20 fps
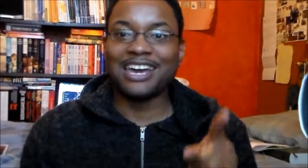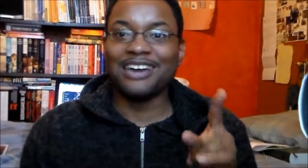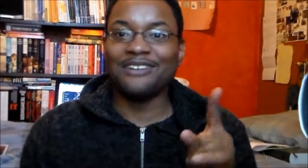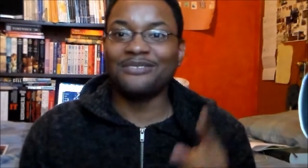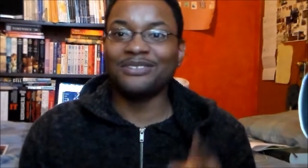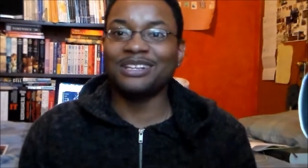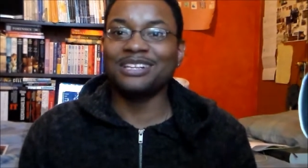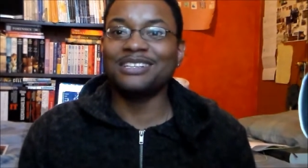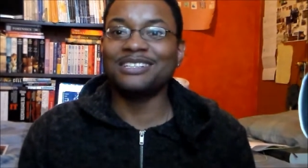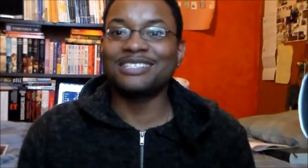I
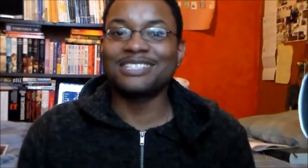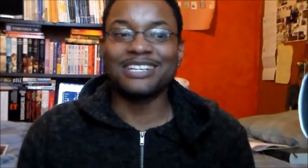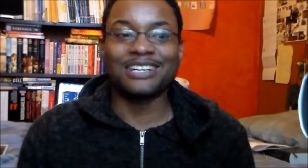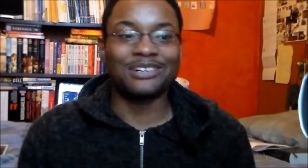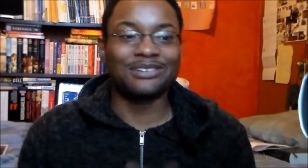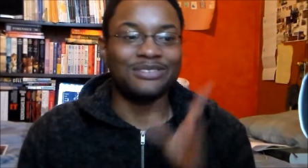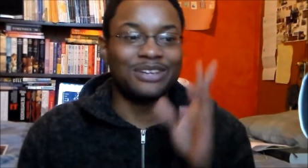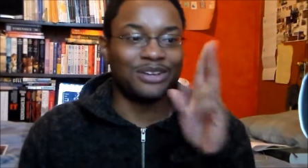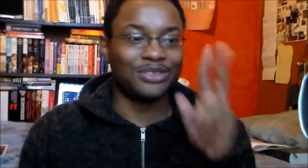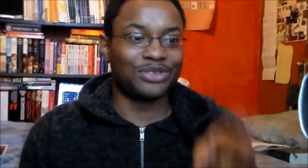can't really
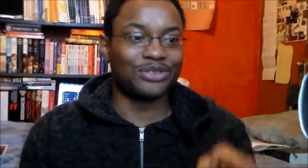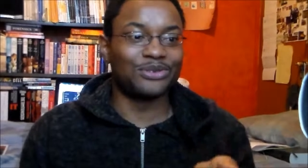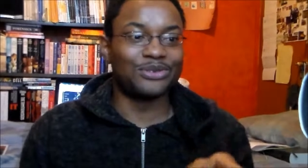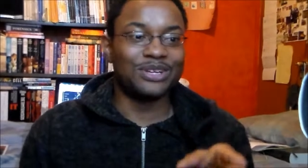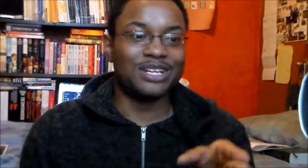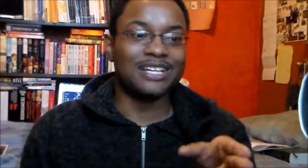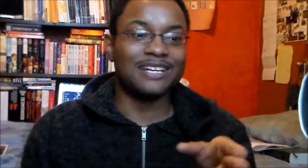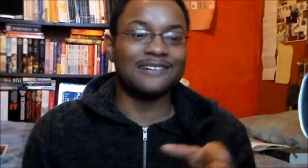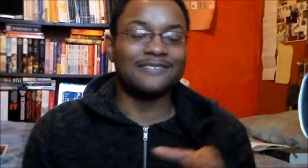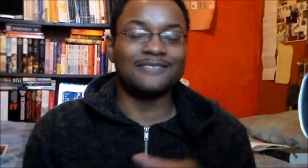tell. Yeah,
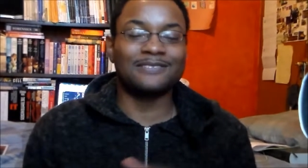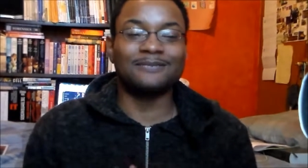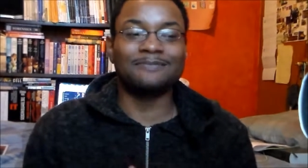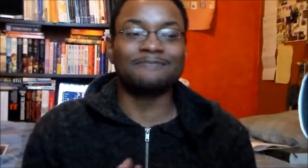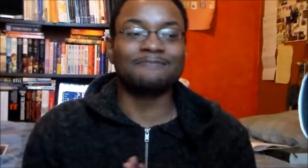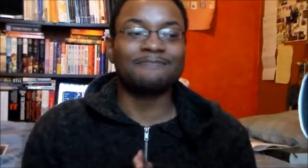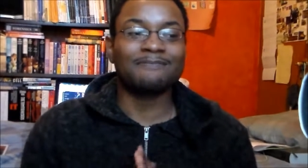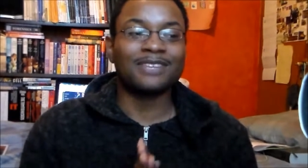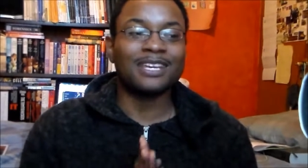three of them.